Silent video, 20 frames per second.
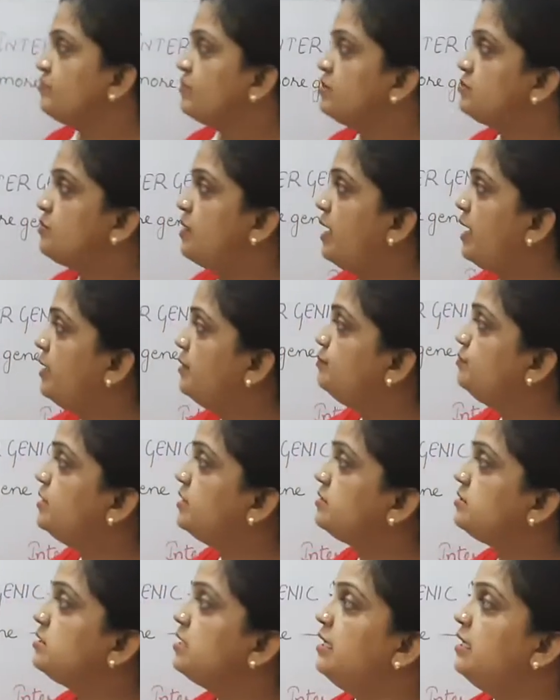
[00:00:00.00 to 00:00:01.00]
So I hope
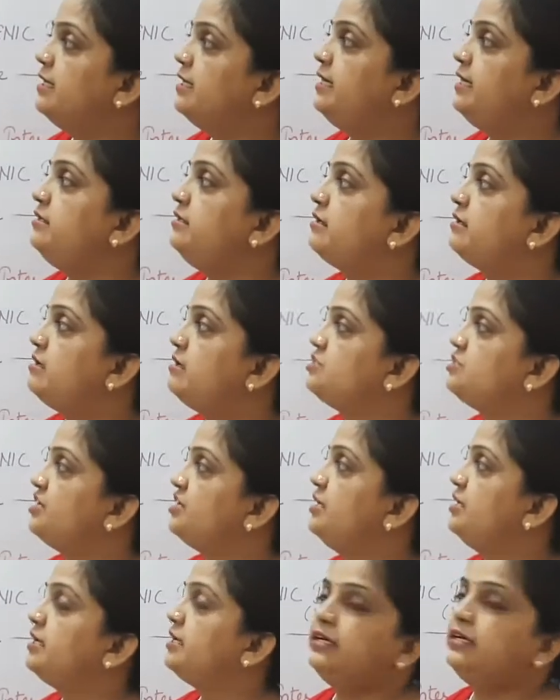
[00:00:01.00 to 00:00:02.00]
this
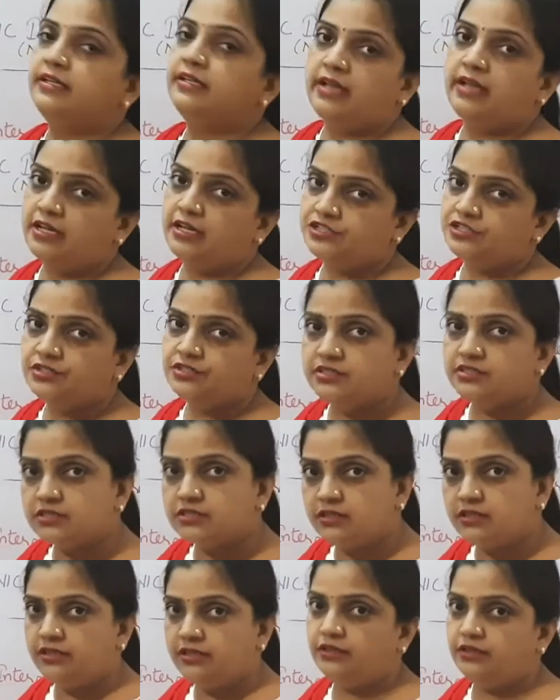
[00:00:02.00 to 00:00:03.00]
intragenic interaction is
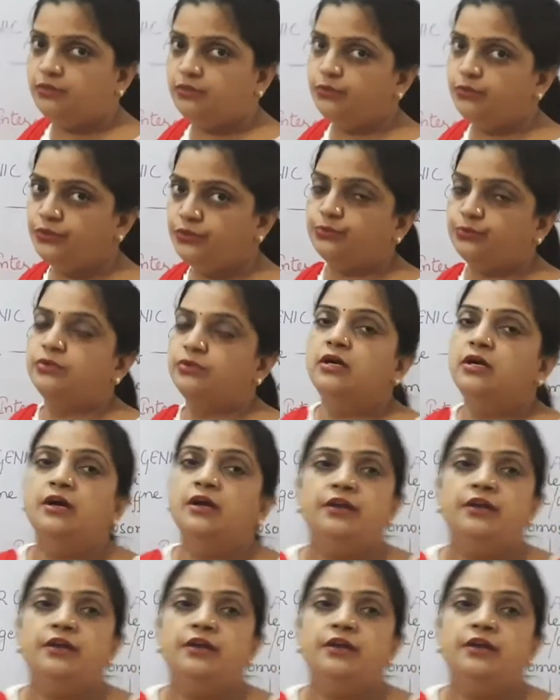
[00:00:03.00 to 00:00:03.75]
clear to you.